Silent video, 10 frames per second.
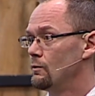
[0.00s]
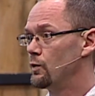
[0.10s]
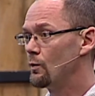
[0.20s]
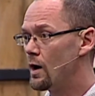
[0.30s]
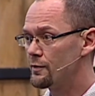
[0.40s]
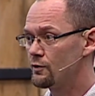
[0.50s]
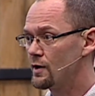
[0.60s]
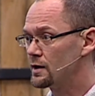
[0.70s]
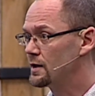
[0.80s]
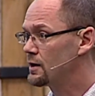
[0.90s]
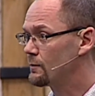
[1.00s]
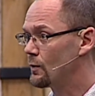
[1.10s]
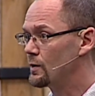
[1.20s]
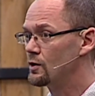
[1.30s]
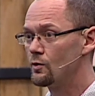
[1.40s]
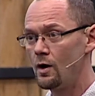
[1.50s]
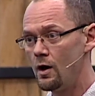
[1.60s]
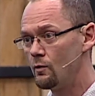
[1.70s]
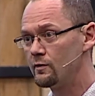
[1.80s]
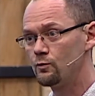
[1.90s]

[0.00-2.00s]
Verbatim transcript: we want the great leader, but we don't always